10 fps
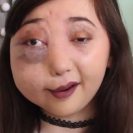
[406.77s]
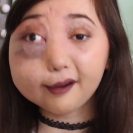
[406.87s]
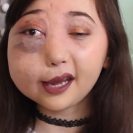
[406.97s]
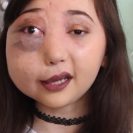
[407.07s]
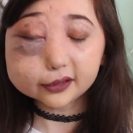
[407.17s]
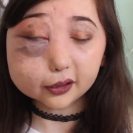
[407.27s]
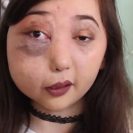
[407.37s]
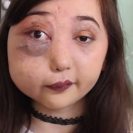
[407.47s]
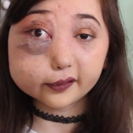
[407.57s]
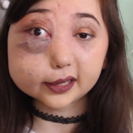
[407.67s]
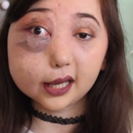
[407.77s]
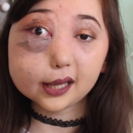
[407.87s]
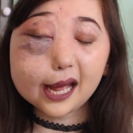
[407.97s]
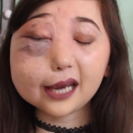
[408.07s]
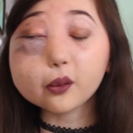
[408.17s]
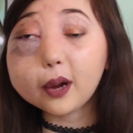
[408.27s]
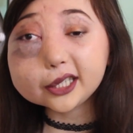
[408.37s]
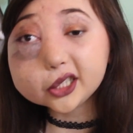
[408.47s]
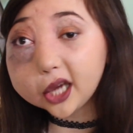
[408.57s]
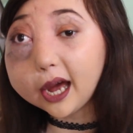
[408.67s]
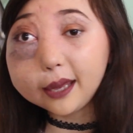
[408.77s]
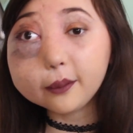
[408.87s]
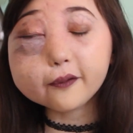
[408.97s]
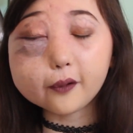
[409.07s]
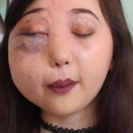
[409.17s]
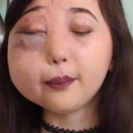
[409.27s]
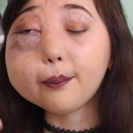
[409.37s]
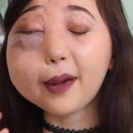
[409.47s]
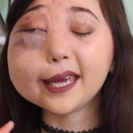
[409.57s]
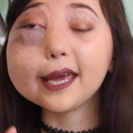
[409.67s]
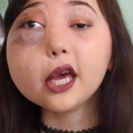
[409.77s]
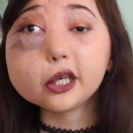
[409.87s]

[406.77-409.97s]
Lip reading: very underconfident and quite shy from my